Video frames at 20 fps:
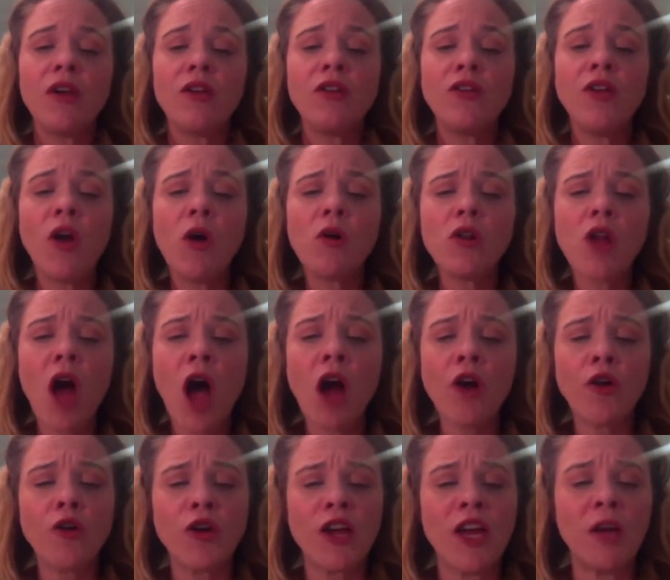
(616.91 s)
No
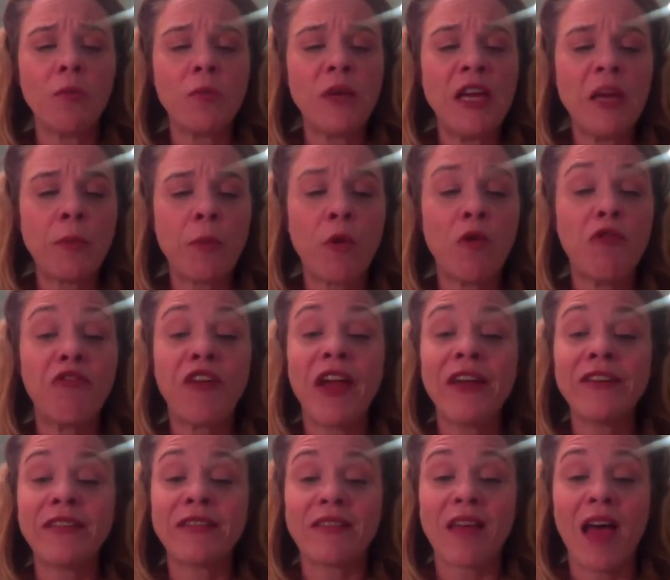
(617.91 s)
longer can people
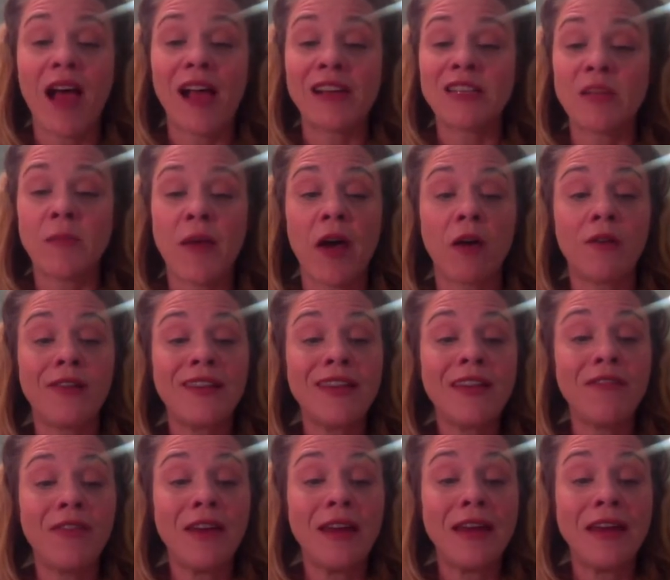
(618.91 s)
fantasize about
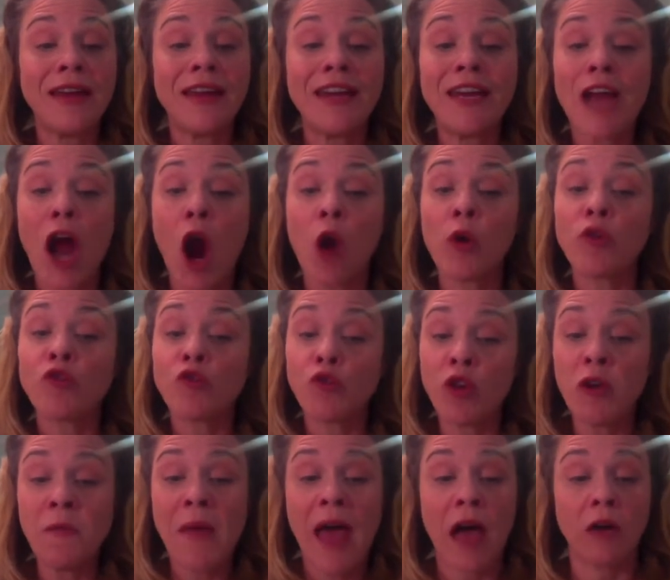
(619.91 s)
living in our
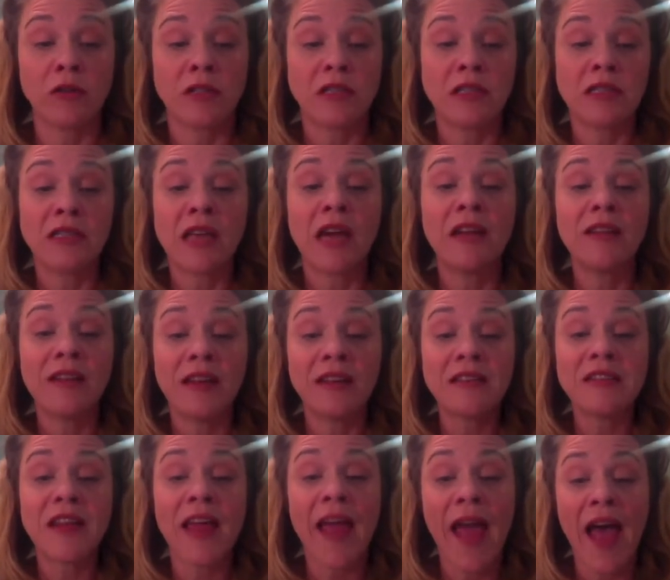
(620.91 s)
dream houses
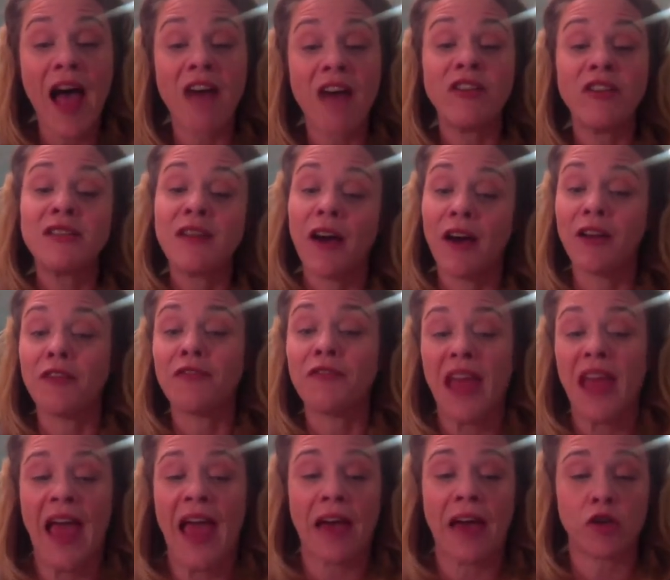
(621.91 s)
unless they have a ton of
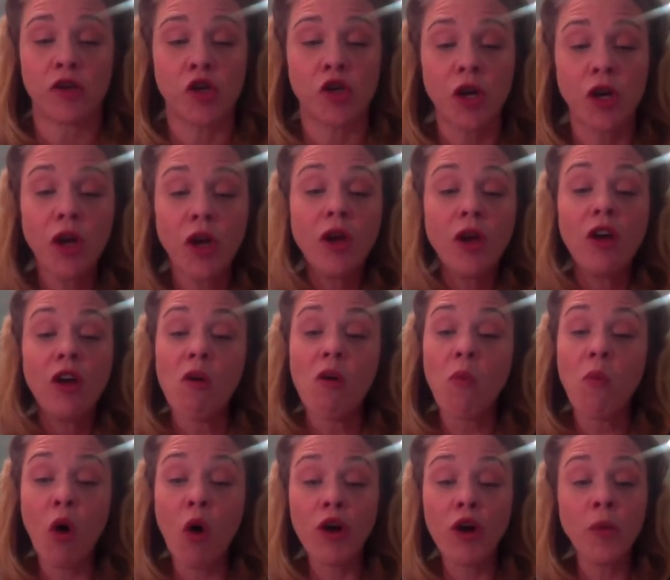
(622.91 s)
cash.
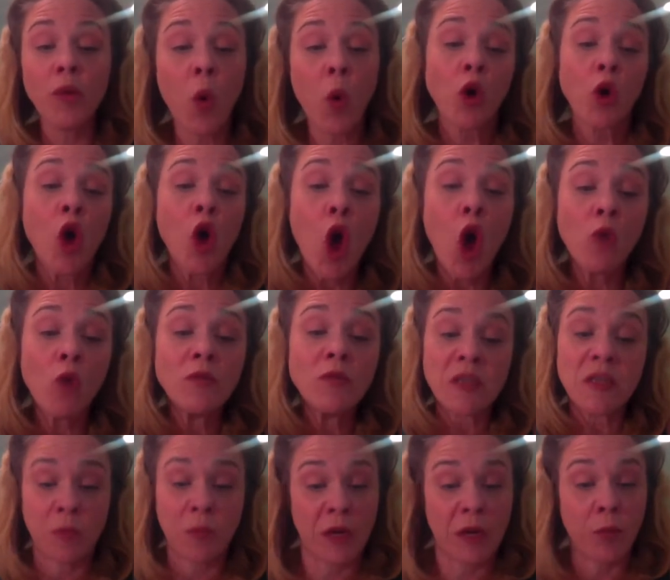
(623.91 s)
More and more
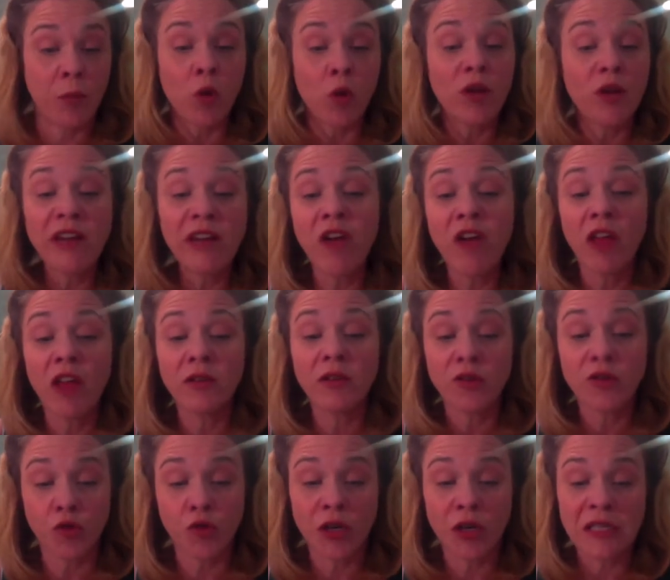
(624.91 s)
homeless people live on the
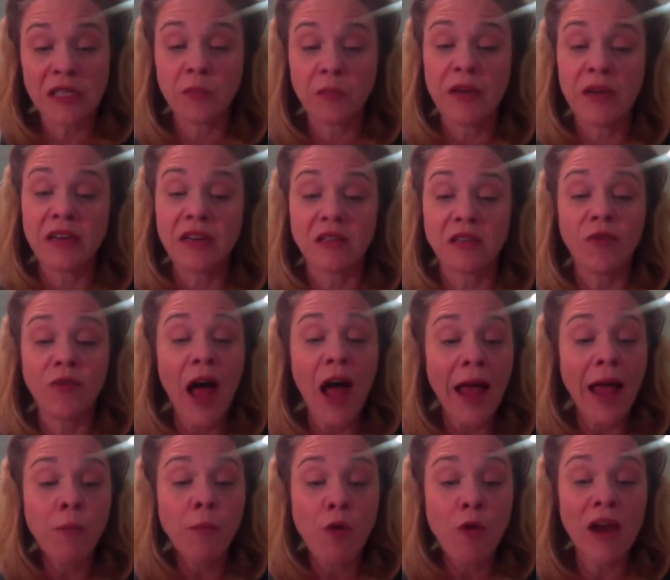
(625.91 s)
streets because of
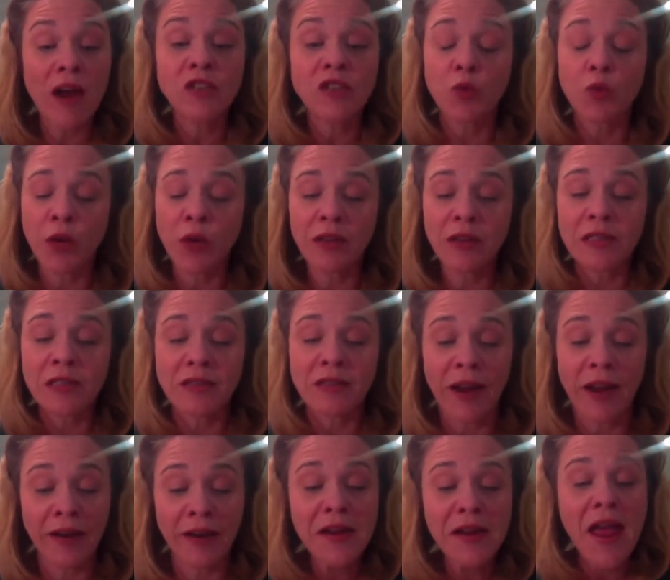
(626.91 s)
high-priced real
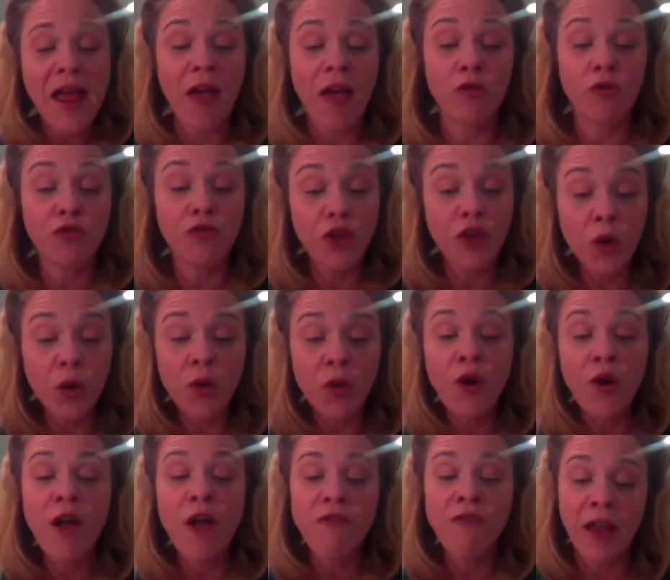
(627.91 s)
estate and
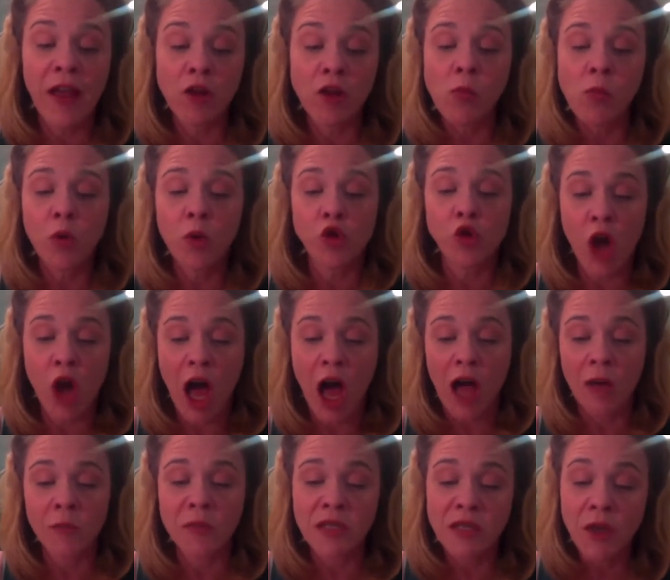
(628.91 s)
fewer available
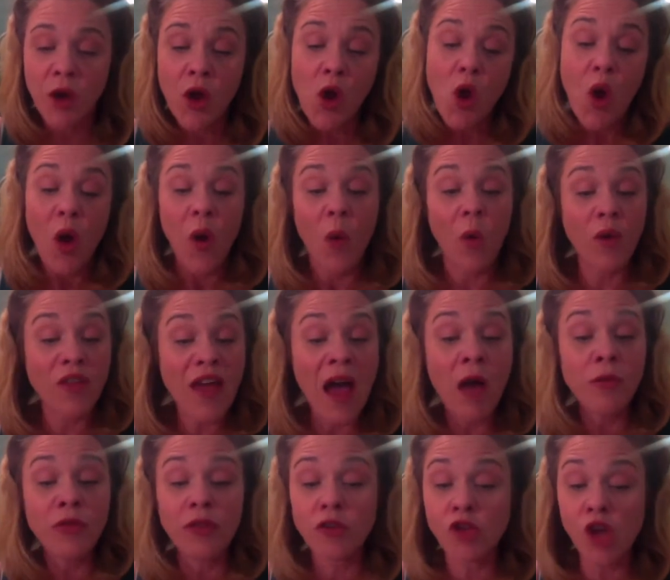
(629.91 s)
jobs.
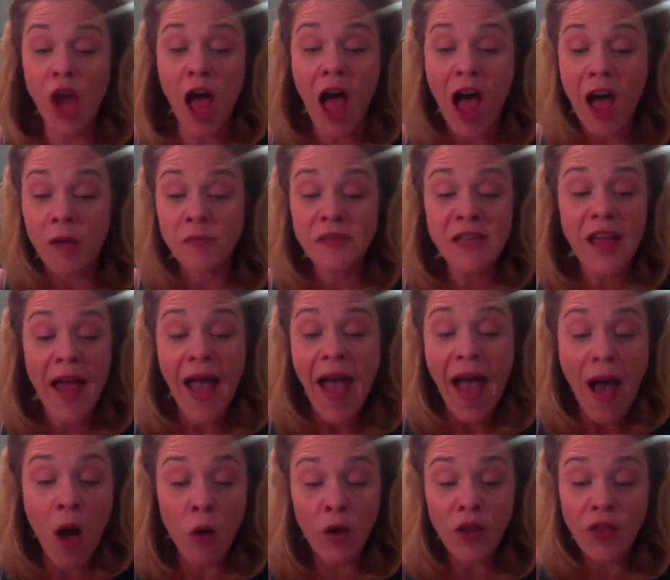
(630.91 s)
Without the jobs,
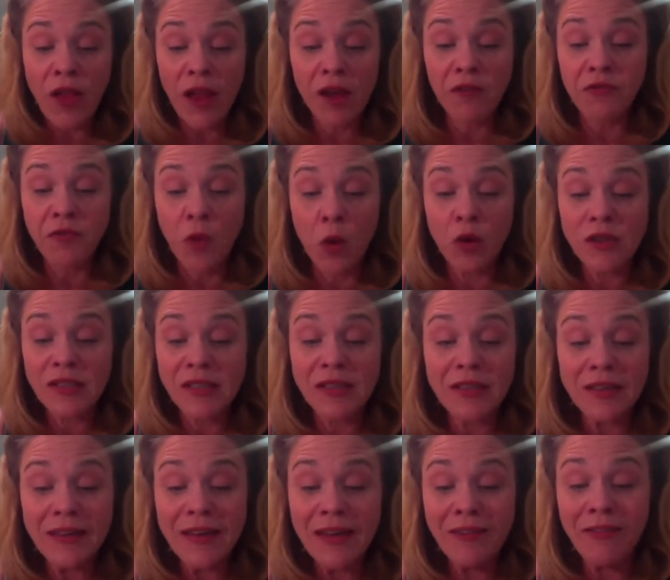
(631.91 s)
how can they afford to
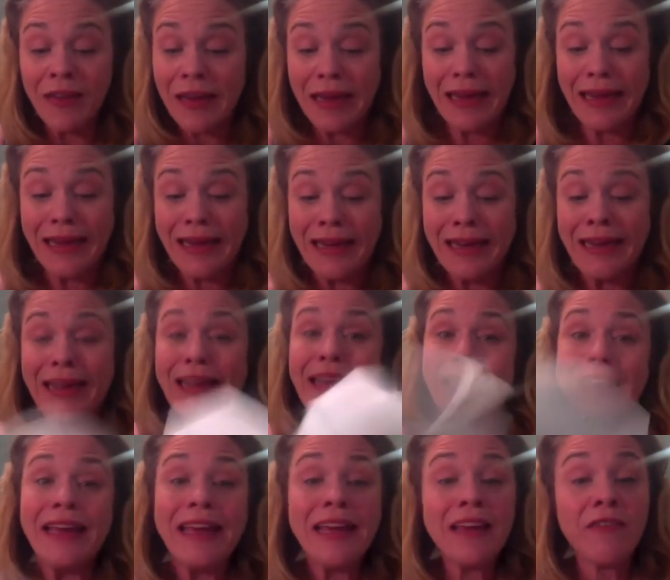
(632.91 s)
live in
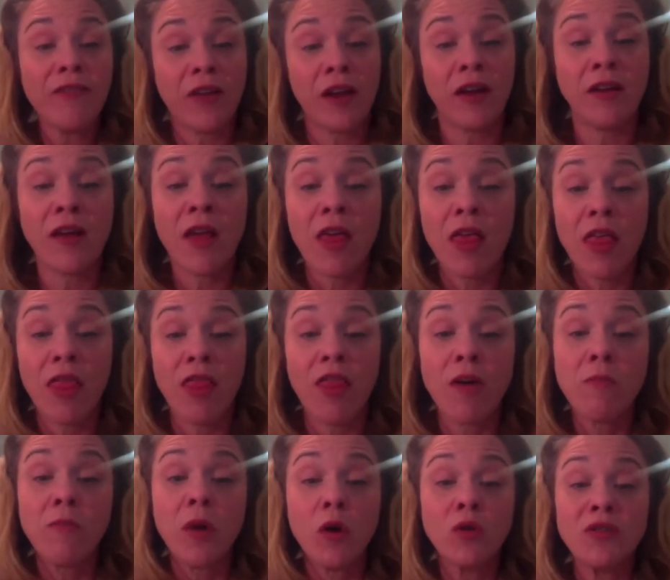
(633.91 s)
even
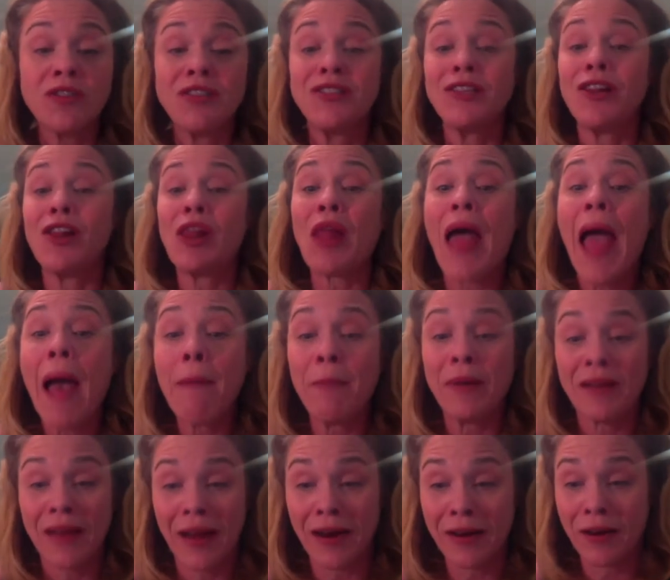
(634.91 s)
the most
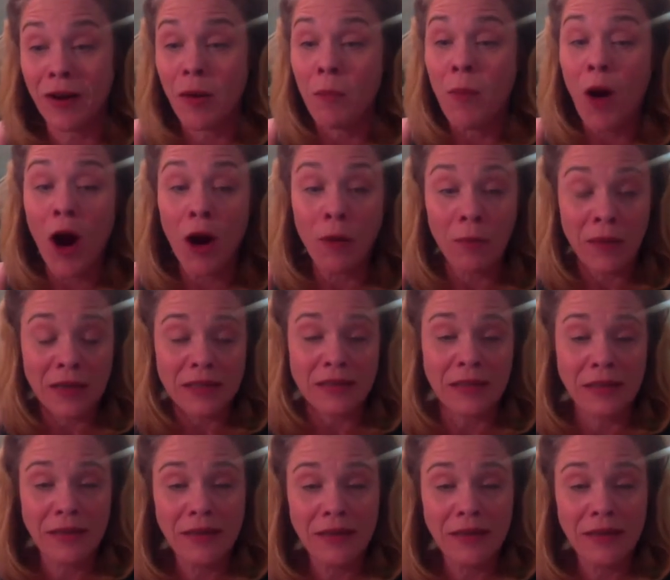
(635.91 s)
dilapidated apartment?